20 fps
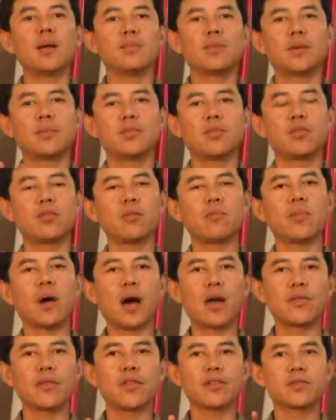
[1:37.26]
People who
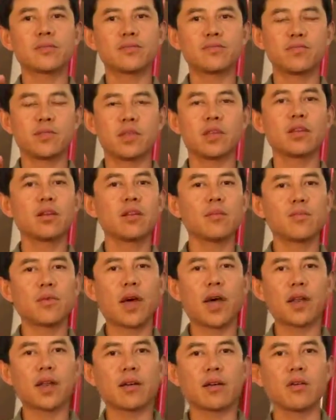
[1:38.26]
bought this particular
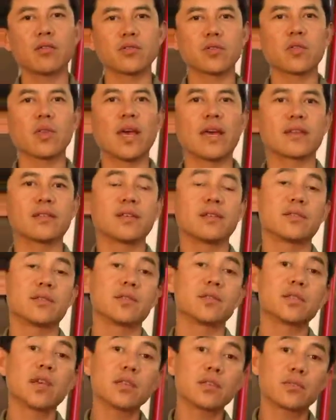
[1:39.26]
product also like these
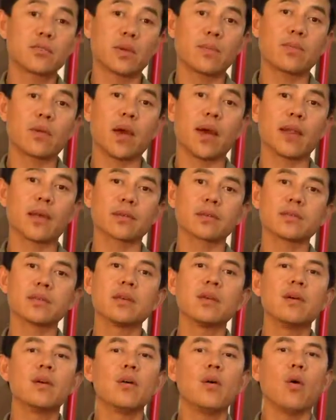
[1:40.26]
accessory products,
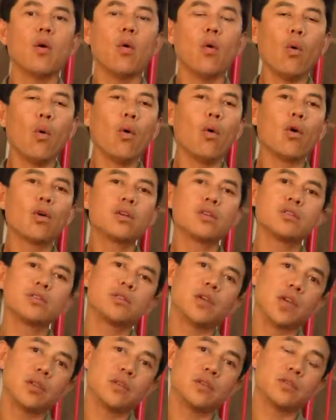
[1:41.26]
or
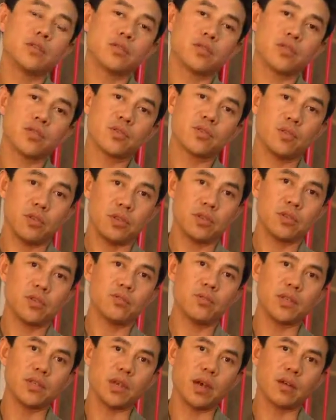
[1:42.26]
changing the
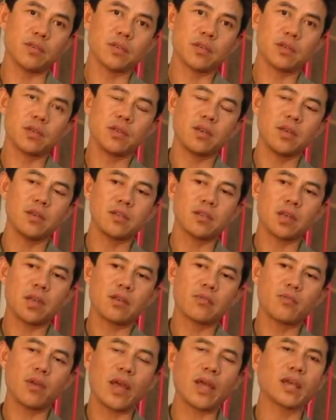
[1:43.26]
search result.
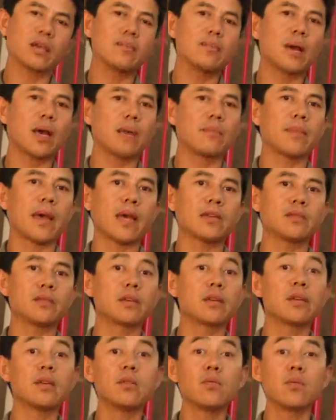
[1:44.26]
Instead of ranking by
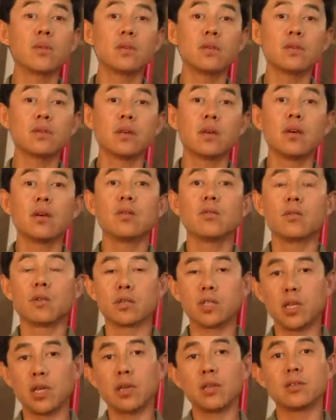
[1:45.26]
matching keywords,
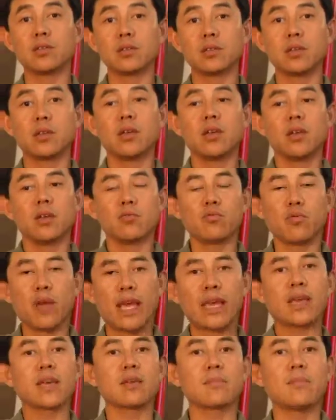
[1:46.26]
or
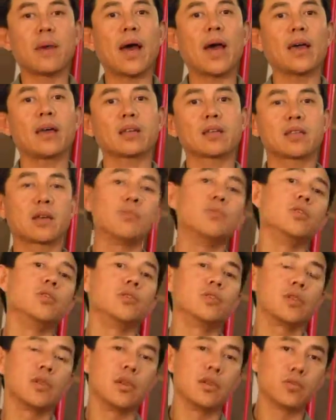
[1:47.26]
ranking it by
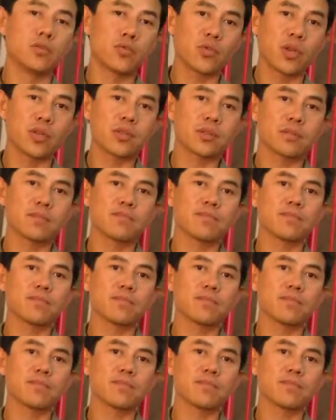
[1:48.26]
community interest.